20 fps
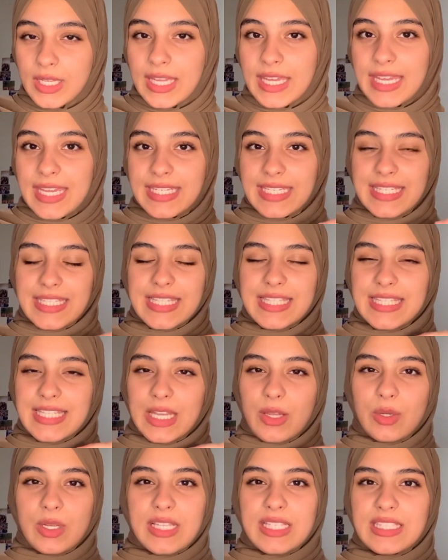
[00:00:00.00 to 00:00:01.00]
It doesn't
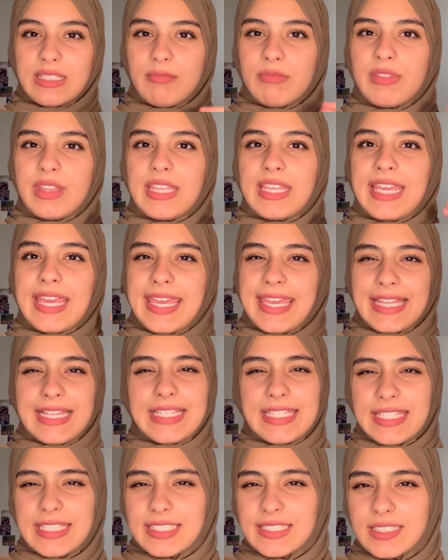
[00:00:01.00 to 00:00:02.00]
sound like something
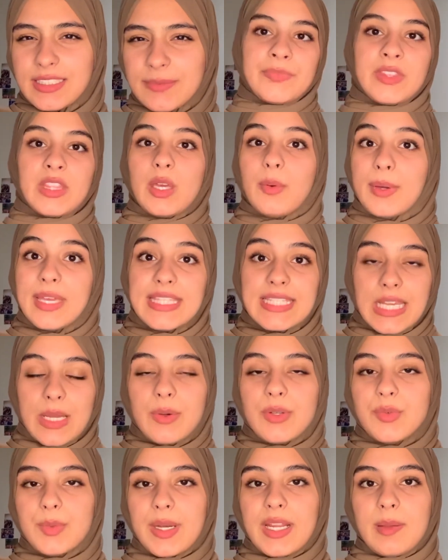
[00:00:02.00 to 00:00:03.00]
alien. The ways that I
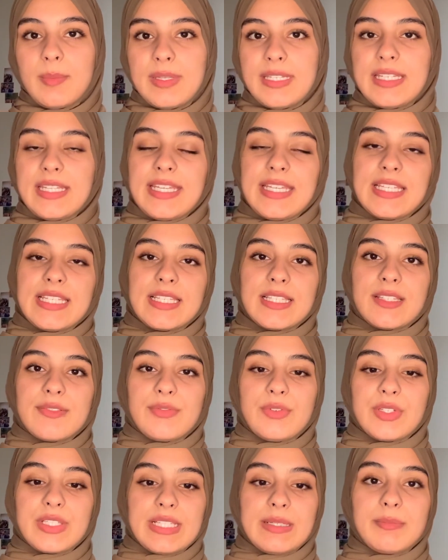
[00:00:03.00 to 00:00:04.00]
would recommend is, for
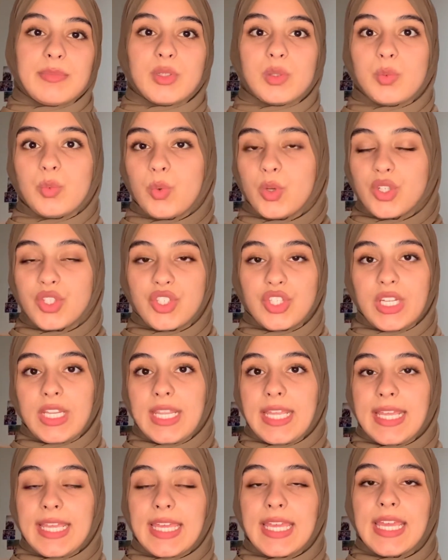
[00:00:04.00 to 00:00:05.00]
example,
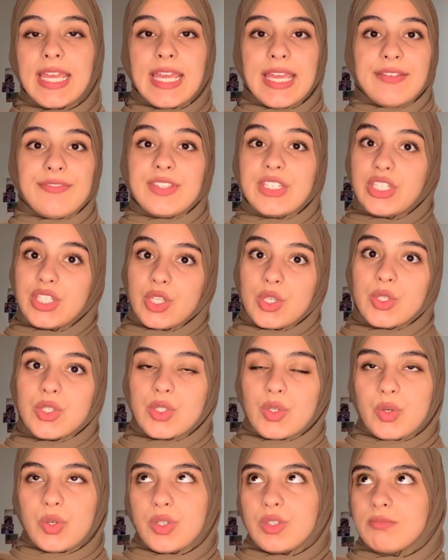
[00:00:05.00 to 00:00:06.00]
watching videos
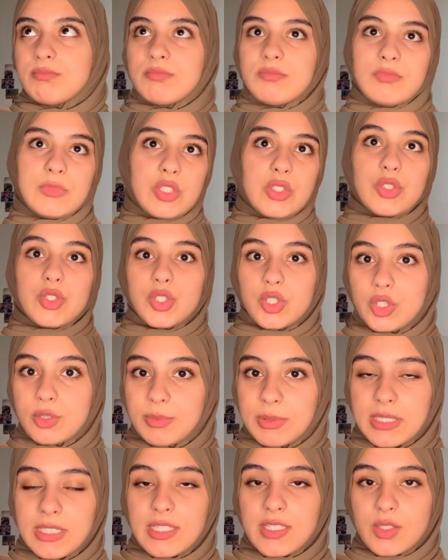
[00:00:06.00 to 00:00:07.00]
or
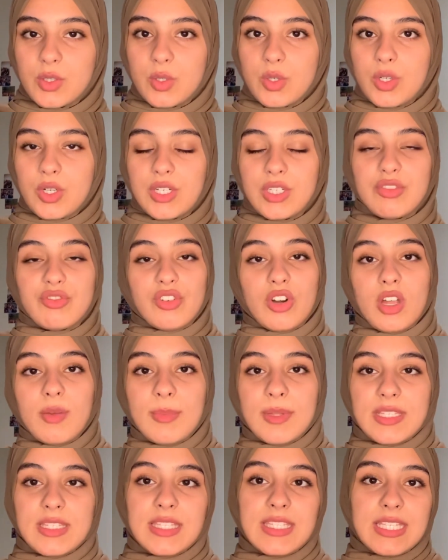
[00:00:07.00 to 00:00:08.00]
YouTubers or
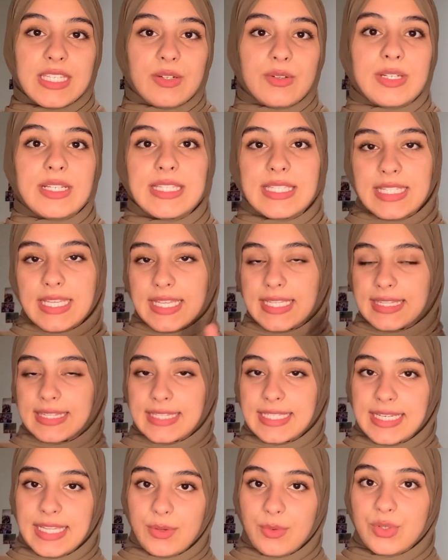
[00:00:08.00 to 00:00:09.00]
dramas, series in the
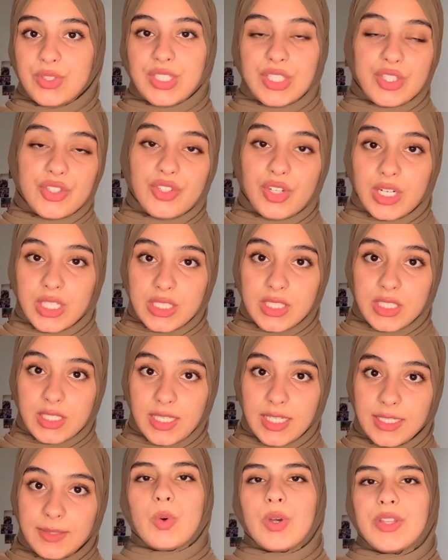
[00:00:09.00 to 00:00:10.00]
language that you're trying to
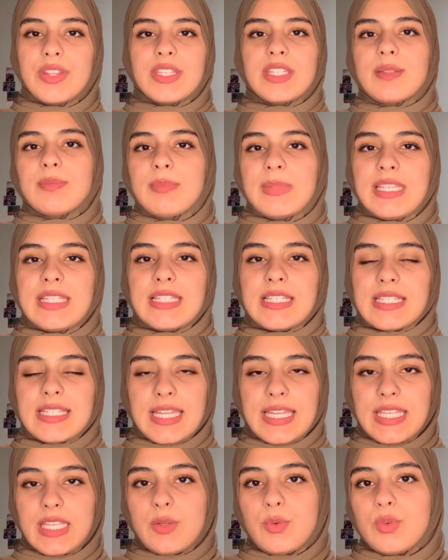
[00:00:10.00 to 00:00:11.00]
learn. What this means is
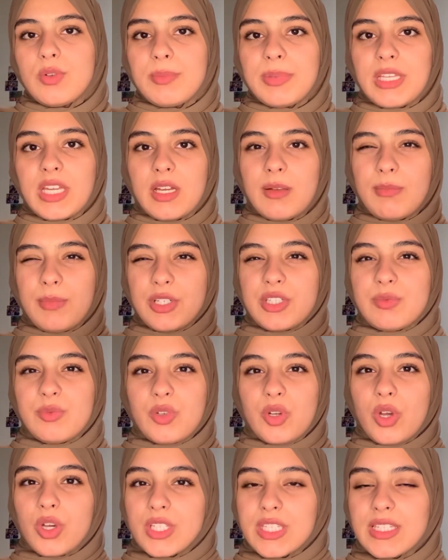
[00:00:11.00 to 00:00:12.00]
that you will become much more
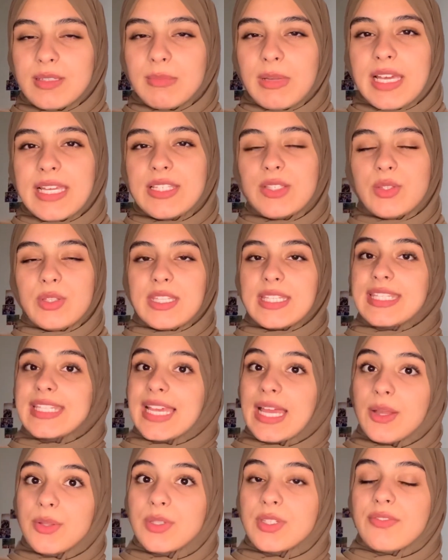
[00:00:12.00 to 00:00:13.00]
customized to the
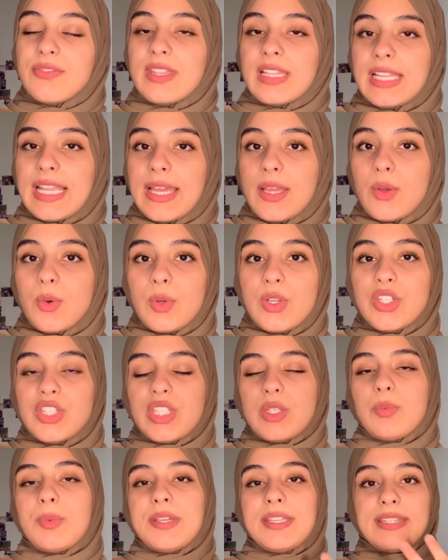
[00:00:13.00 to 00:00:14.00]
sounds of the language,
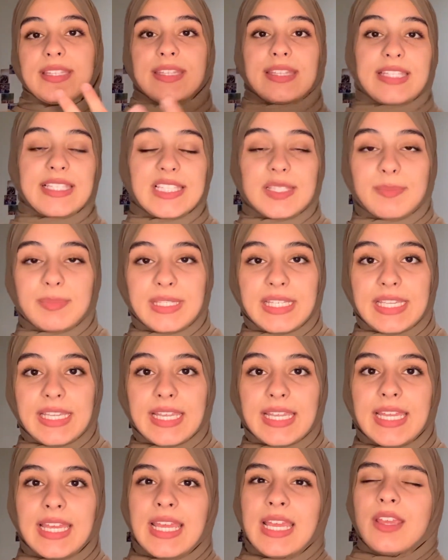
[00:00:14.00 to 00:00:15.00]
the way that they
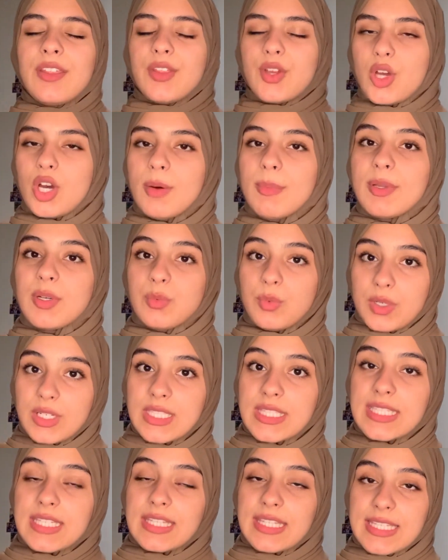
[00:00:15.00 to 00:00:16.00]
speak, the common words
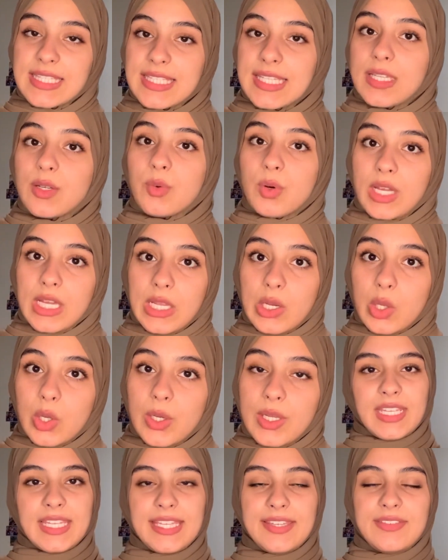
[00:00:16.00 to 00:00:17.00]
that they say quite a
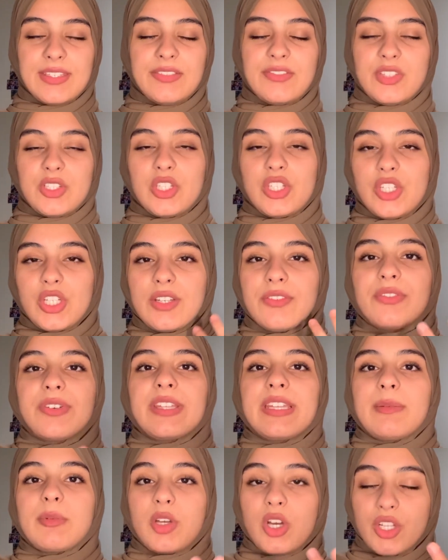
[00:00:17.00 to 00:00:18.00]
lot. Even if you don't look for
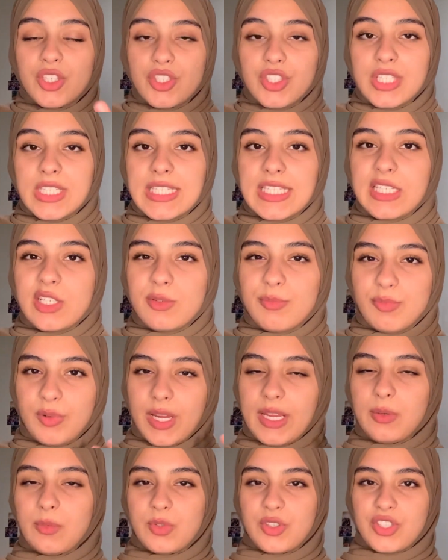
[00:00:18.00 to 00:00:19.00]
them consciously, your
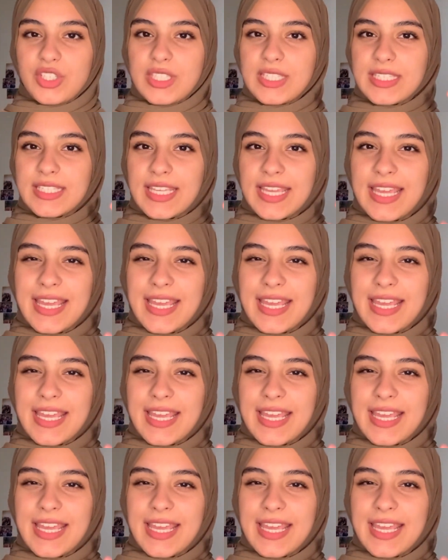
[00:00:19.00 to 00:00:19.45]
brain will just